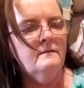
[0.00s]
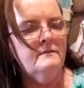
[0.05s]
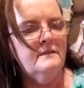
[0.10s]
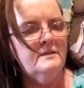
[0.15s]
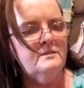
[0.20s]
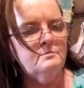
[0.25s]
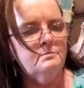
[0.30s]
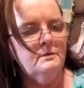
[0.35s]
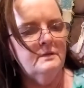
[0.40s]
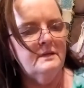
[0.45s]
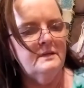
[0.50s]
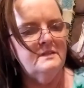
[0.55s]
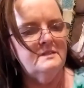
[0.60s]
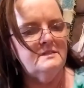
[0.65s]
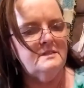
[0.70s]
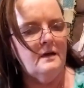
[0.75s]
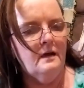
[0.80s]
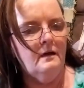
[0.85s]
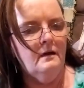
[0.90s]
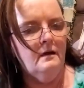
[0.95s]
this one is
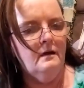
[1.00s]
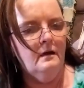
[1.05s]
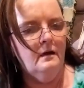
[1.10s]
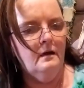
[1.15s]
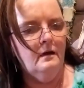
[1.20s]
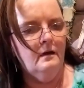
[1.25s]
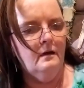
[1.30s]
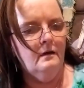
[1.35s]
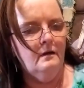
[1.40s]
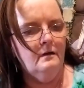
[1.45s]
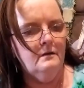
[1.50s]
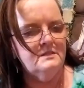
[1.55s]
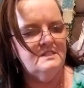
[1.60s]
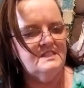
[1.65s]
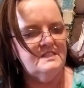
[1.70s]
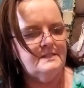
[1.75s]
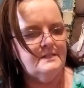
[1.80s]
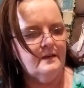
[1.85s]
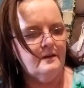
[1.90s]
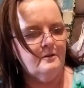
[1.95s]

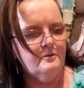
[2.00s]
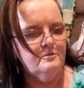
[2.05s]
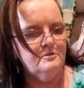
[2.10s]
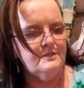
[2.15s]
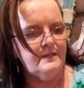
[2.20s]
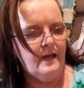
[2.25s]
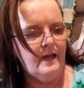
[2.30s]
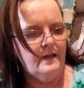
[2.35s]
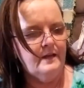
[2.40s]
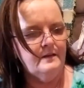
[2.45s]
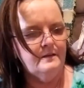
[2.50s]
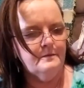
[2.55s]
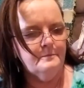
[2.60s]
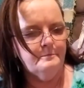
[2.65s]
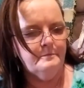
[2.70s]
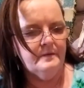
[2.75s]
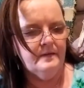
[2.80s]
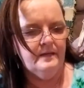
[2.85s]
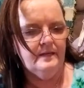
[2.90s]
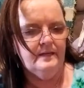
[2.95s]
stickers, eight
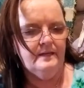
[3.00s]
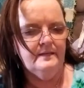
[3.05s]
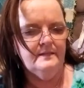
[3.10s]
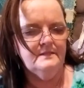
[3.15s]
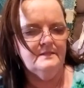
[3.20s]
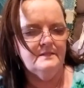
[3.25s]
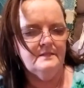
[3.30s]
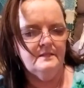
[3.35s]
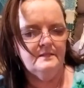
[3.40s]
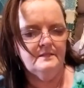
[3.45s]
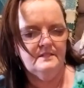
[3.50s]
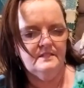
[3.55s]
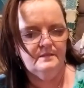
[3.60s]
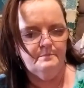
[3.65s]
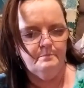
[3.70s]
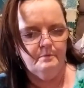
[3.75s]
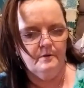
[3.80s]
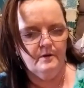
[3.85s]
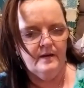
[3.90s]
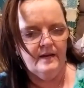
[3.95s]
piece,
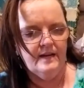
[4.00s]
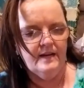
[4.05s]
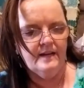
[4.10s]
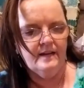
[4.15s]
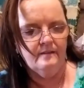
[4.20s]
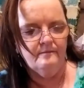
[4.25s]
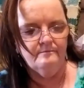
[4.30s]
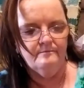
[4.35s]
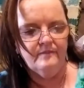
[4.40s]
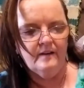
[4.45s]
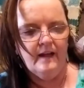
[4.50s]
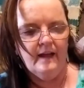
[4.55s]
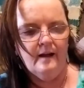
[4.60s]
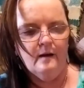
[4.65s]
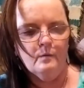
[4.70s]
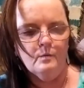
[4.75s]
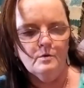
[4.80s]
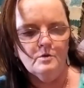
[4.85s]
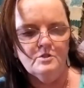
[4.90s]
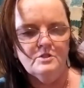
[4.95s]
spring and
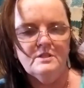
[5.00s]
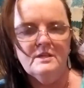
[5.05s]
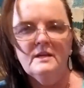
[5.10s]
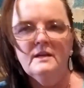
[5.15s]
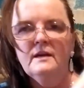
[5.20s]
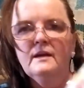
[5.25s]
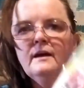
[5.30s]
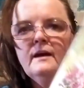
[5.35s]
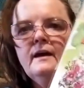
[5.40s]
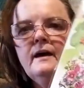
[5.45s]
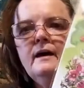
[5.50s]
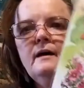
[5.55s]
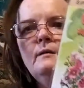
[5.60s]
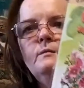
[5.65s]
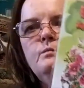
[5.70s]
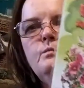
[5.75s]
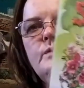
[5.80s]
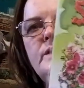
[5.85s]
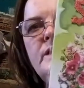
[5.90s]
flowers and